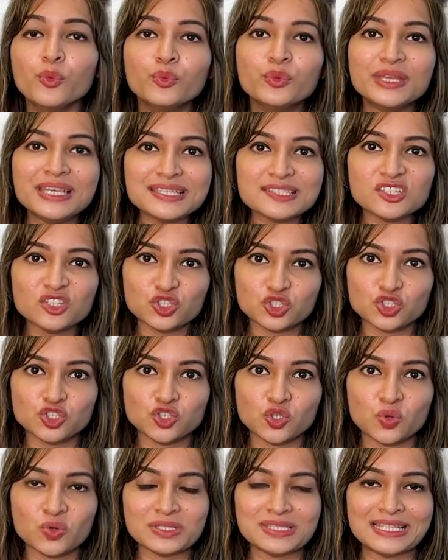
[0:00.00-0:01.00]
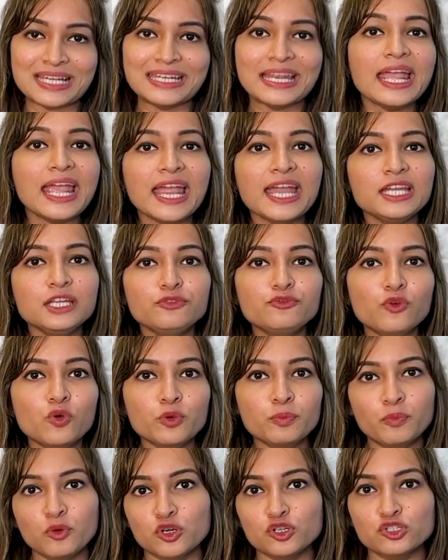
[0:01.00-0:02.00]
Research shows that
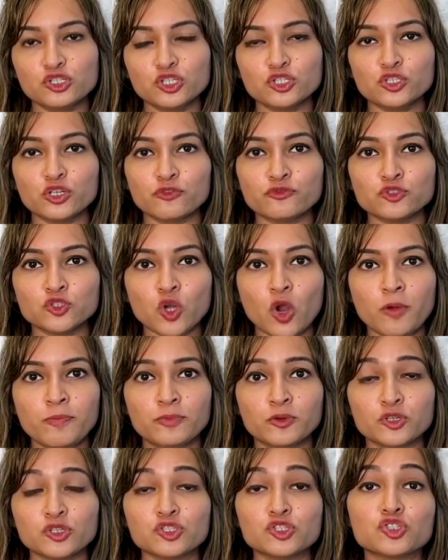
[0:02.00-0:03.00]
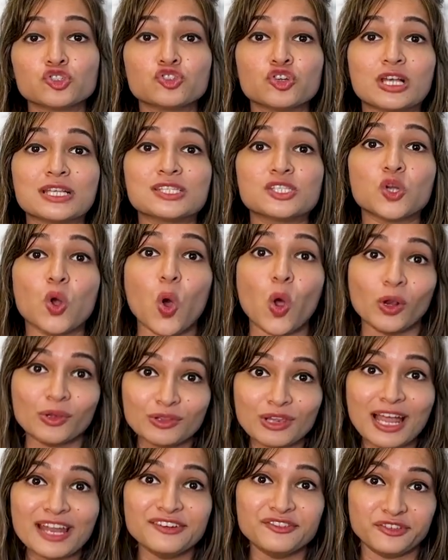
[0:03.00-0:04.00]
84% of shoppers trust
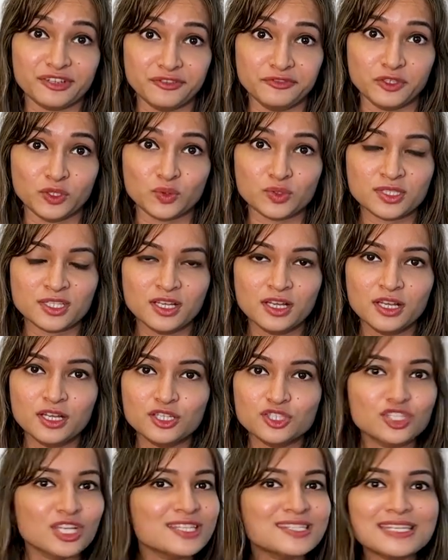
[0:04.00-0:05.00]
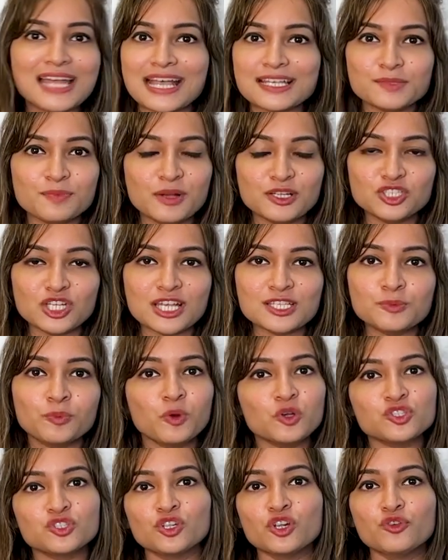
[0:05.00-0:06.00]
online reviews just as much as
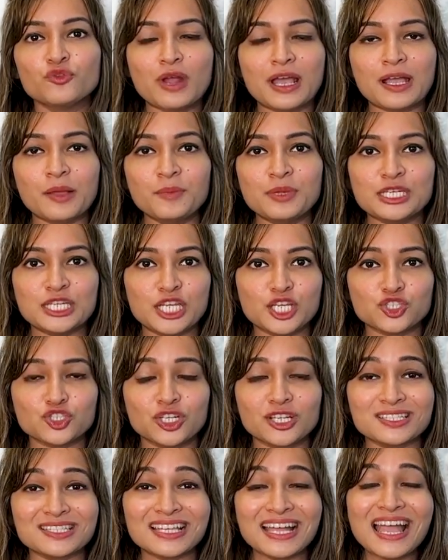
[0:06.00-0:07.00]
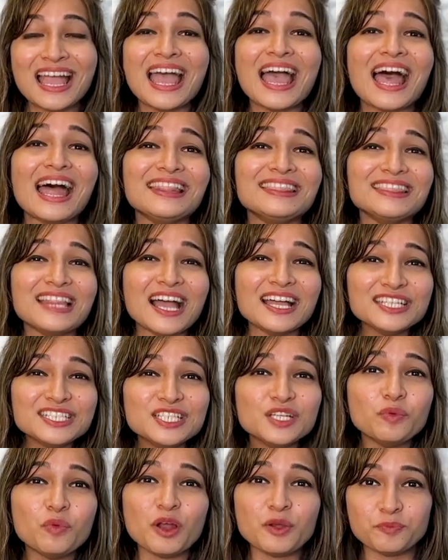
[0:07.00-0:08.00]
personal recommendations, and
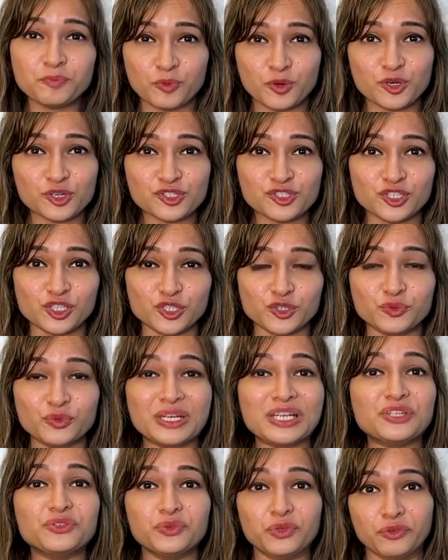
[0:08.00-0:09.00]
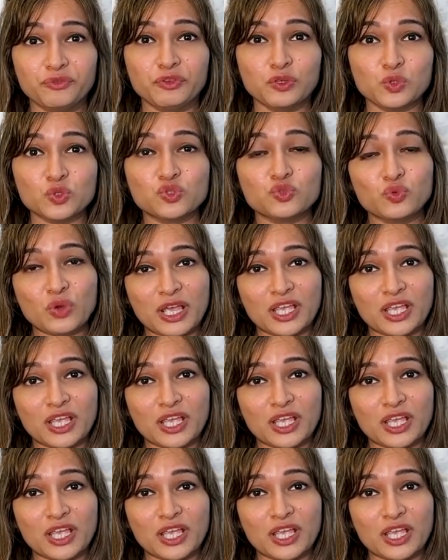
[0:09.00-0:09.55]
91% read reviews